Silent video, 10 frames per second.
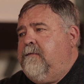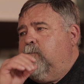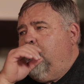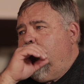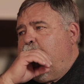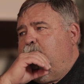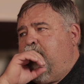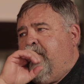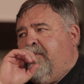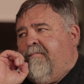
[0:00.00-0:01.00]
How
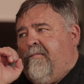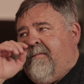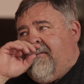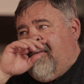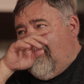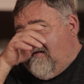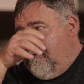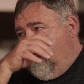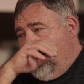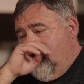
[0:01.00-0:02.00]
after their
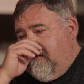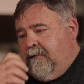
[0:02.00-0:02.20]
humanity is